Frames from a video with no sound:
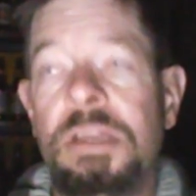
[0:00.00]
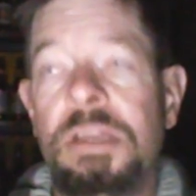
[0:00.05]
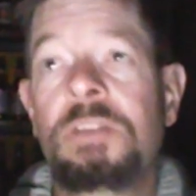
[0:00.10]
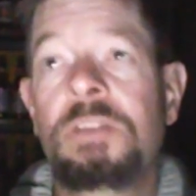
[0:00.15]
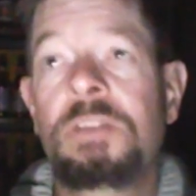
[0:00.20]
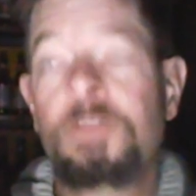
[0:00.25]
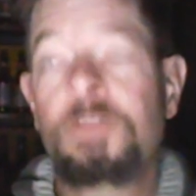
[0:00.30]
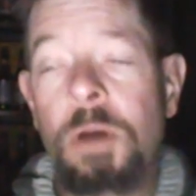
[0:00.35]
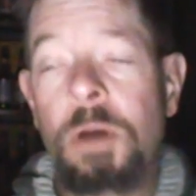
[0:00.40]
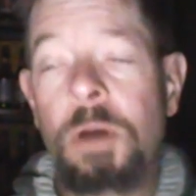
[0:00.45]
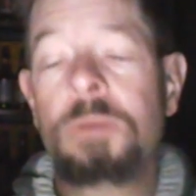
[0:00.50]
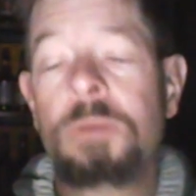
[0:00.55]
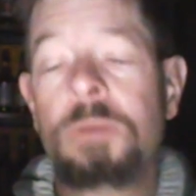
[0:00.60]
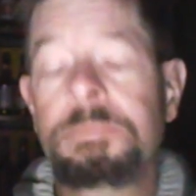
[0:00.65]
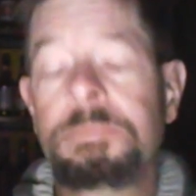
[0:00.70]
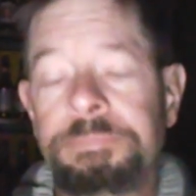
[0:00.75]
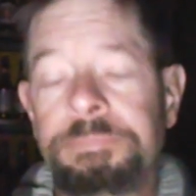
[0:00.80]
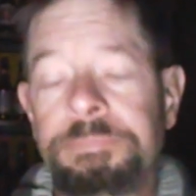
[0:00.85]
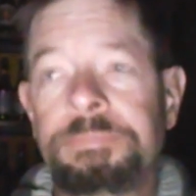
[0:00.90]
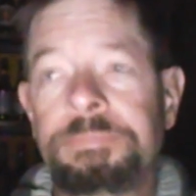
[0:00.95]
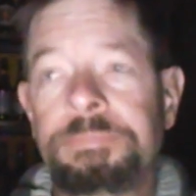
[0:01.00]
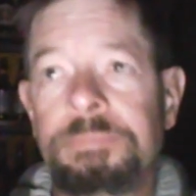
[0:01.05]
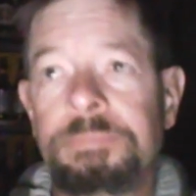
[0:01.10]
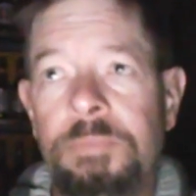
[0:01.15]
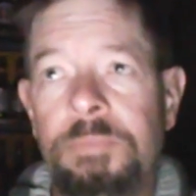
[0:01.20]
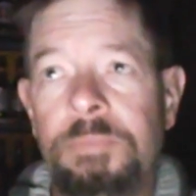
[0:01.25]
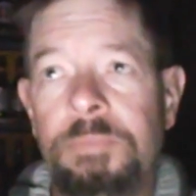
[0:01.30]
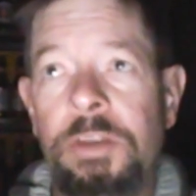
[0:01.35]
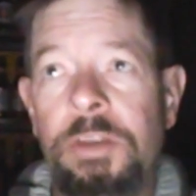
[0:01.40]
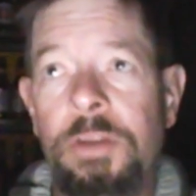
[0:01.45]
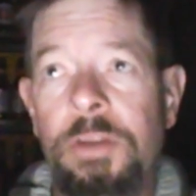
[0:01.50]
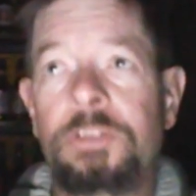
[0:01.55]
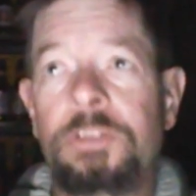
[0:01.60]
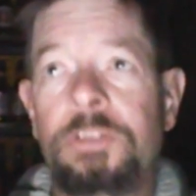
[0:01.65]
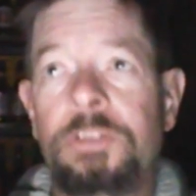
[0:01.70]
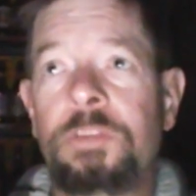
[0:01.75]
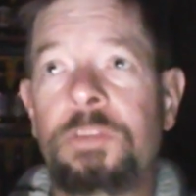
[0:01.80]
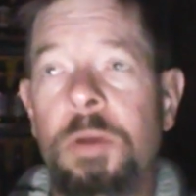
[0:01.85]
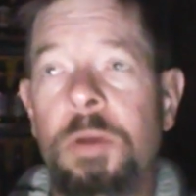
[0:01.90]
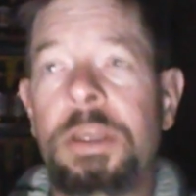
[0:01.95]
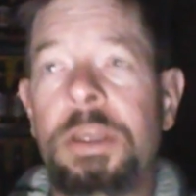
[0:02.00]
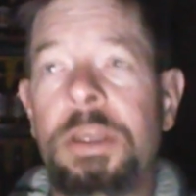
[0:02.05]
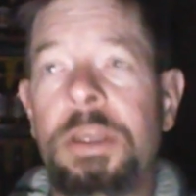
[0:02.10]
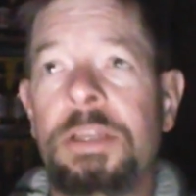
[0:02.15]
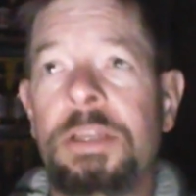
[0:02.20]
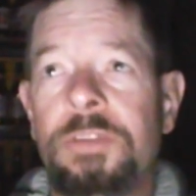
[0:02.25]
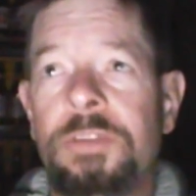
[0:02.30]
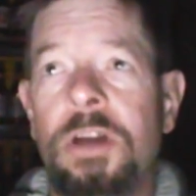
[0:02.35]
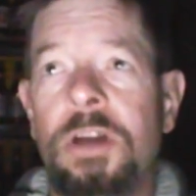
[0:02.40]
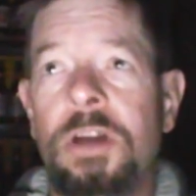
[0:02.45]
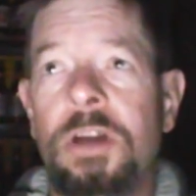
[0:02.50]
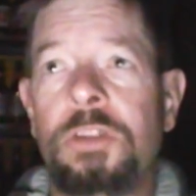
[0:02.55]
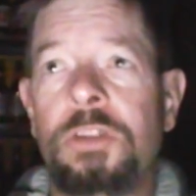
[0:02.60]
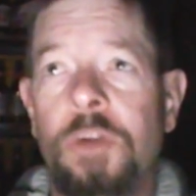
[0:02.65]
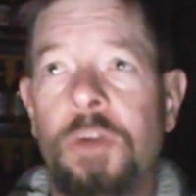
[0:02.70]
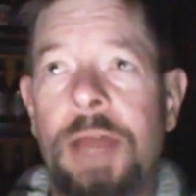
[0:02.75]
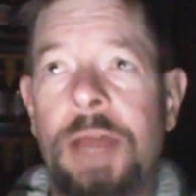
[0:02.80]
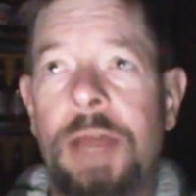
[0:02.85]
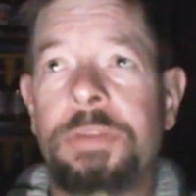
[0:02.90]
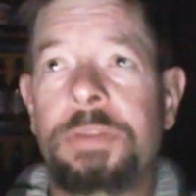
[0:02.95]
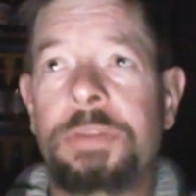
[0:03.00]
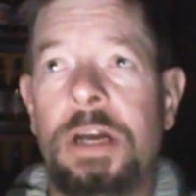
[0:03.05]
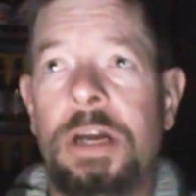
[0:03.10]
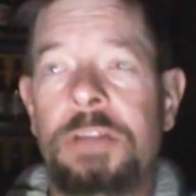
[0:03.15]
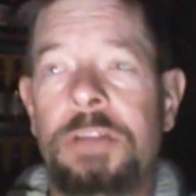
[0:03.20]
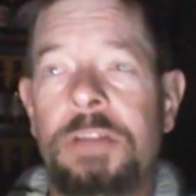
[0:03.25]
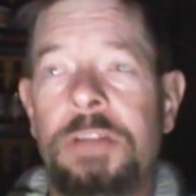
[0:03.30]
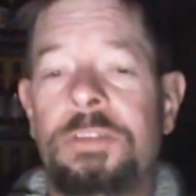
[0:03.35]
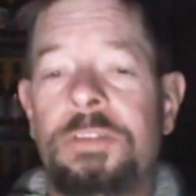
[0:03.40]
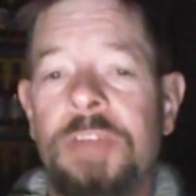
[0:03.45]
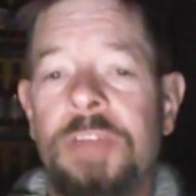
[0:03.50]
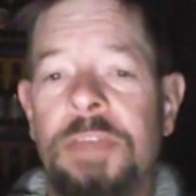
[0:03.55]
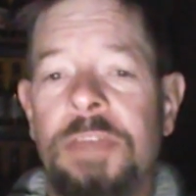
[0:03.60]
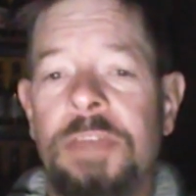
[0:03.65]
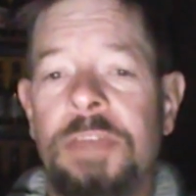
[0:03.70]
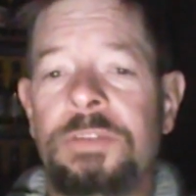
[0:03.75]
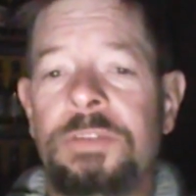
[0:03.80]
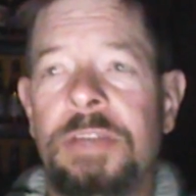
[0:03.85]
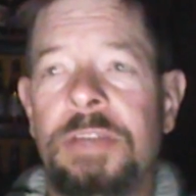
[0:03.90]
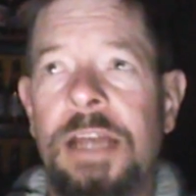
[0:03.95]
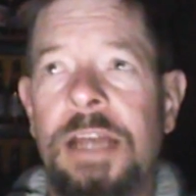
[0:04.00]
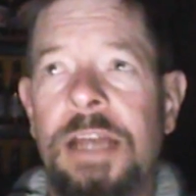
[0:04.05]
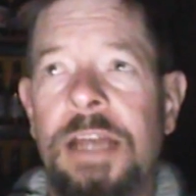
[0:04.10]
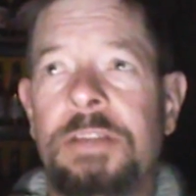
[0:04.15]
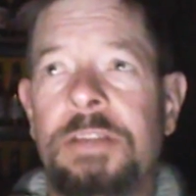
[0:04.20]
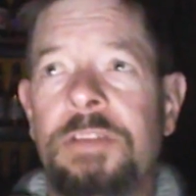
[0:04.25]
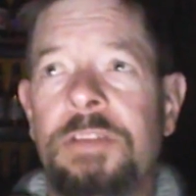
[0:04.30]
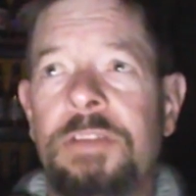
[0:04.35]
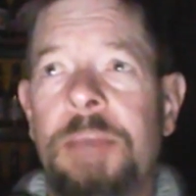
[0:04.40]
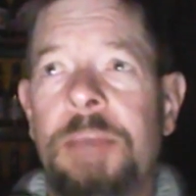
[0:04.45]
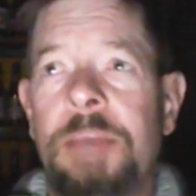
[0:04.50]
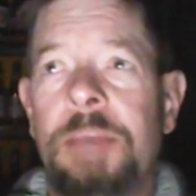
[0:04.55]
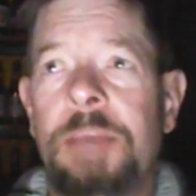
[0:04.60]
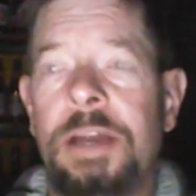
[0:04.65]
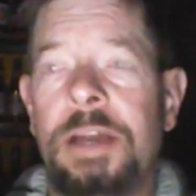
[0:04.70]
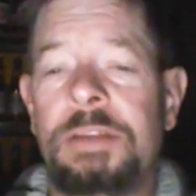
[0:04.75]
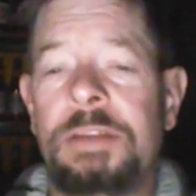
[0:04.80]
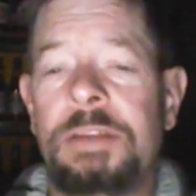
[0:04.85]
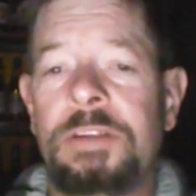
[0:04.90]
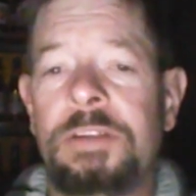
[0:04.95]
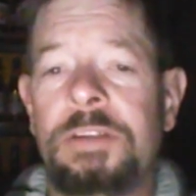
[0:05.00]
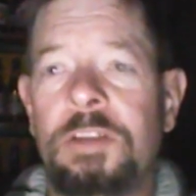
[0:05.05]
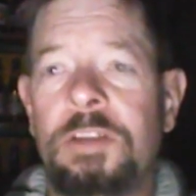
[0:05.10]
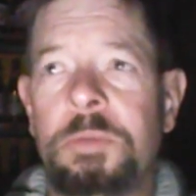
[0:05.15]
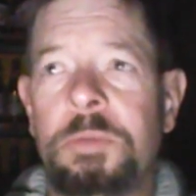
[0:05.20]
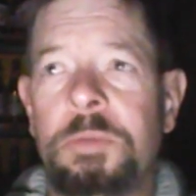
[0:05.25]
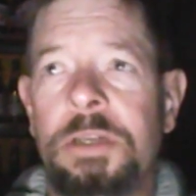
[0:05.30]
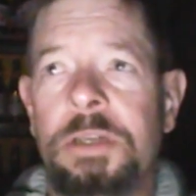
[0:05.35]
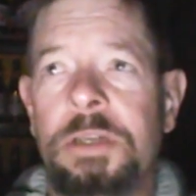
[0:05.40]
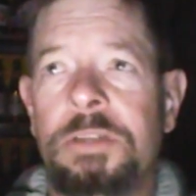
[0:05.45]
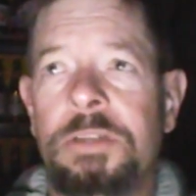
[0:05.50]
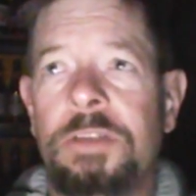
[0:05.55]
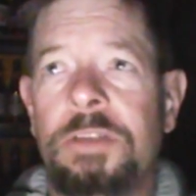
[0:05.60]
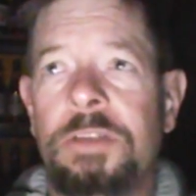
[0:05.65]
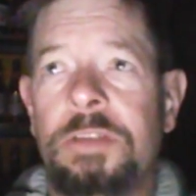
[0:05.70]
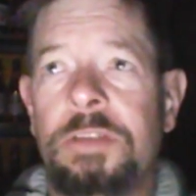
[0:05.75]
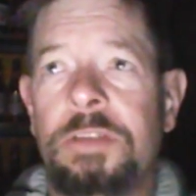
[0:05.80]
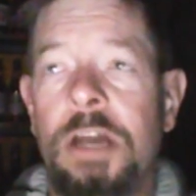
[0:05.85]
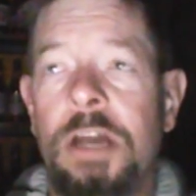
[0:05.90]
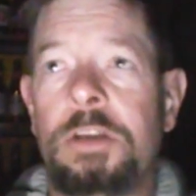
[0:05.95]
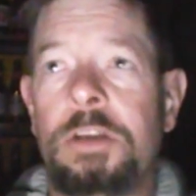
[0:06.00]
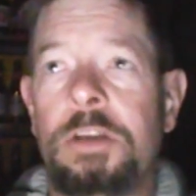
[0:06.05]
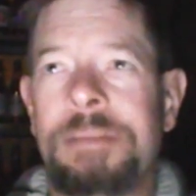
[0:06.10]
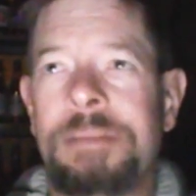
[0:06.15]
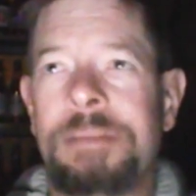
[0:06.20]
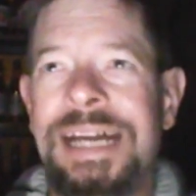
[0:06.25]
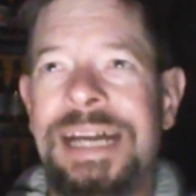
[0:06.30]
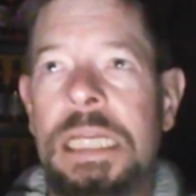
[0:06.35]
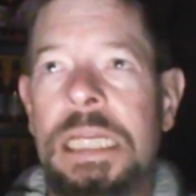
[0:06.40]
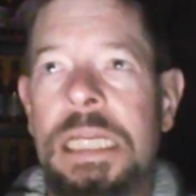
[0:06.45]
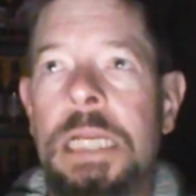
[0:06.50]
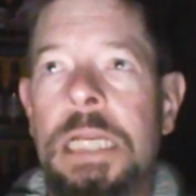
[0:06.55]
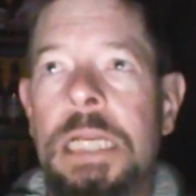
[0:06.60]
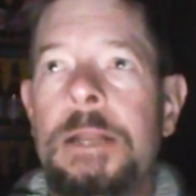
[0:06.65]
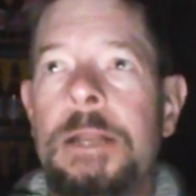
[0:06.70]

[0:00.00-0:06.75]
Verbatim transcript: Smoke. There is a smokiness throughout the undertaste. Not at the top side of the taste, but the undertaste, the underbody.